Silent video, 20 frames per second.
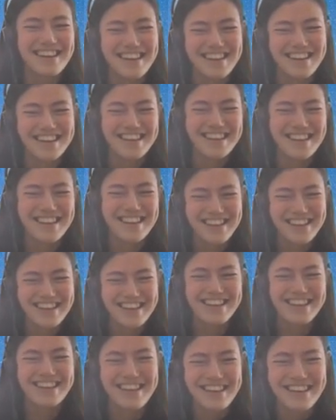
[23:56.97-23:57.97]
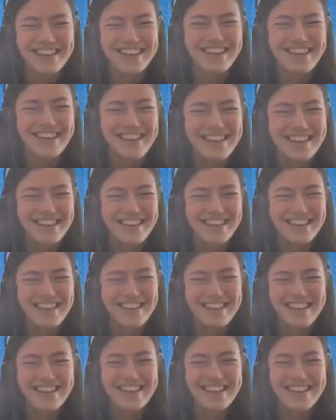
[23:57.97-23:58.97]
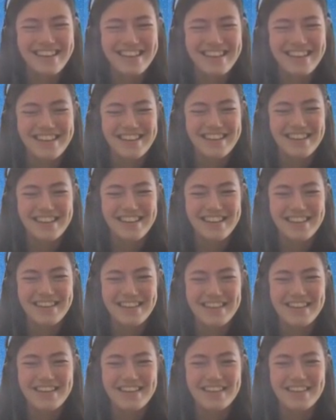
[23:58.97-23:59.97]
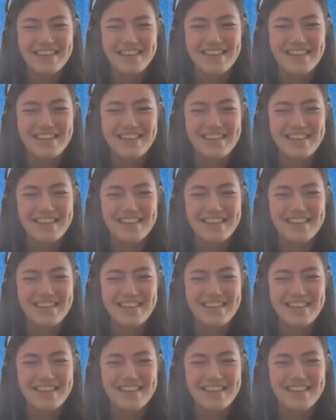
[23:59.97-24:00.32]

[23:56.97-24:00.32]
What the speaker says: No words are spoken by the person on screen.